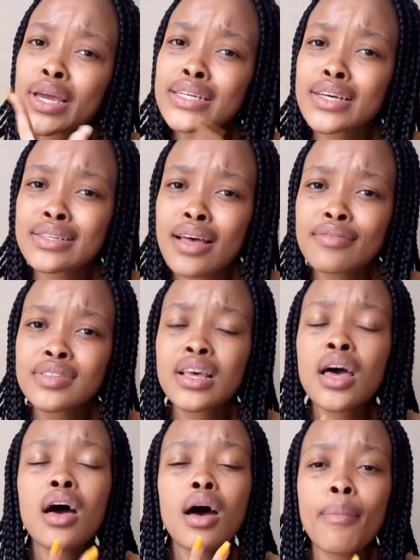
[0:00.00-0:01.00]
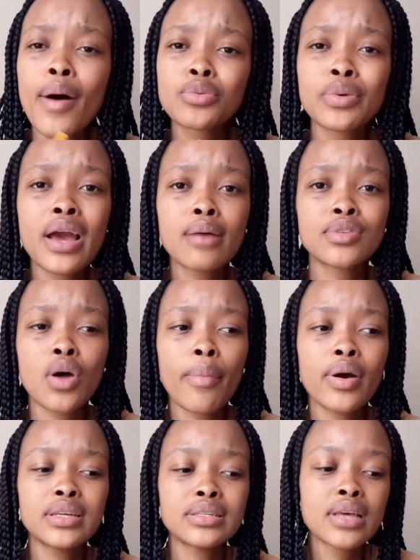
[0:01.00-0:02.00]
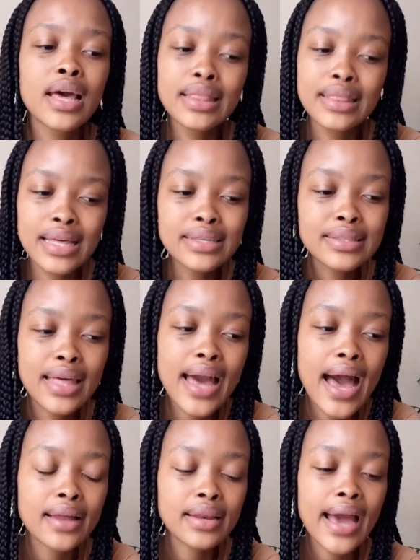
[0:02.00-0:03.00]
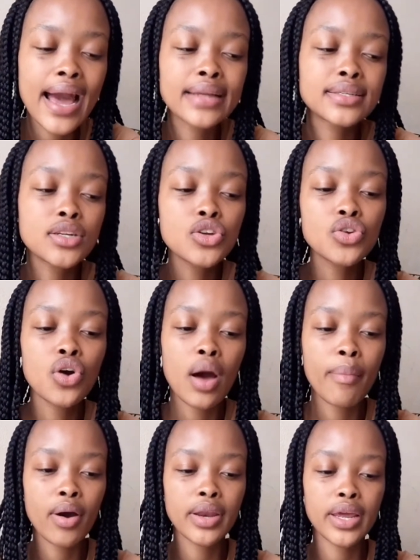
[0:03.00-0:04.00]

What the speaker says: ourselves about when it comes to our bodies. This thing, I didn't know about